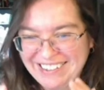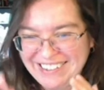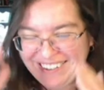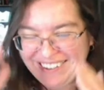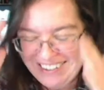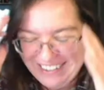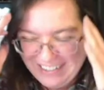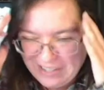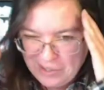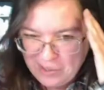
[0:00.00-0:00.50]

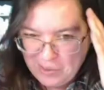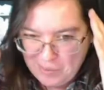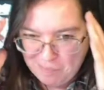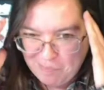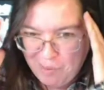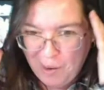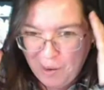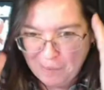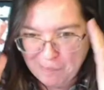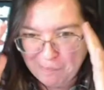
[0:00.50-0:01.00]

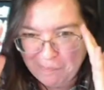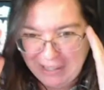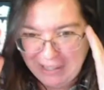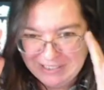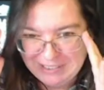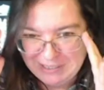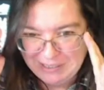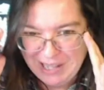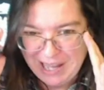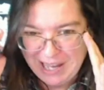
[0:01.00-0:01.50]

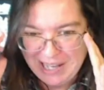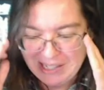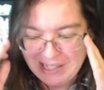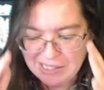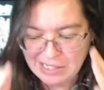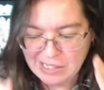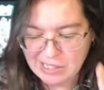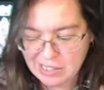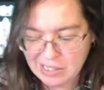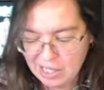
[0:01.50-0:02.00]

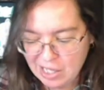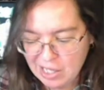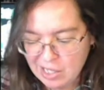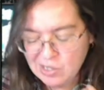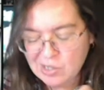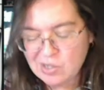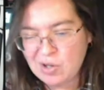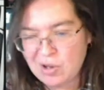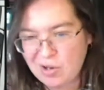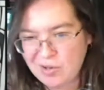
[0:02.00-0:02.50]
compartmentalized
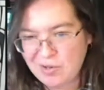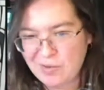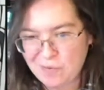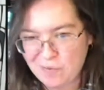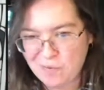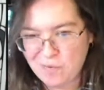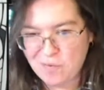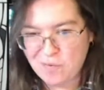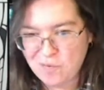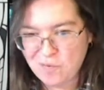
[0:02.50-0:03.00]

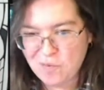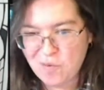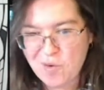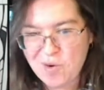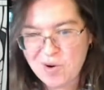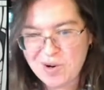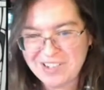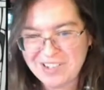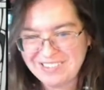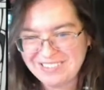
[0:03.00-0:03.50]

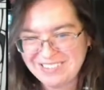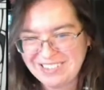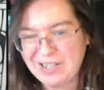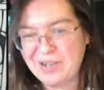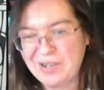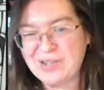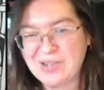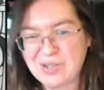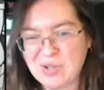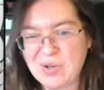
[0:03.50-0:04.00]
for, you know,
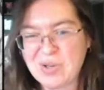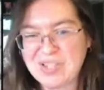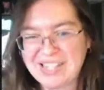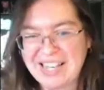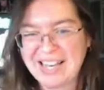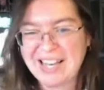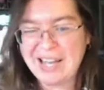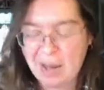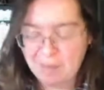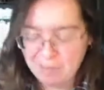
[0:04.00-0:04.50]
so it's like
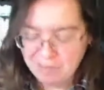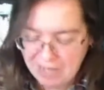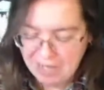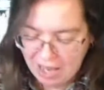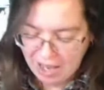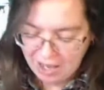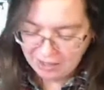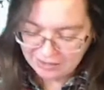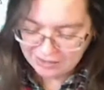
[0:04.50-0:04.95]
I'm not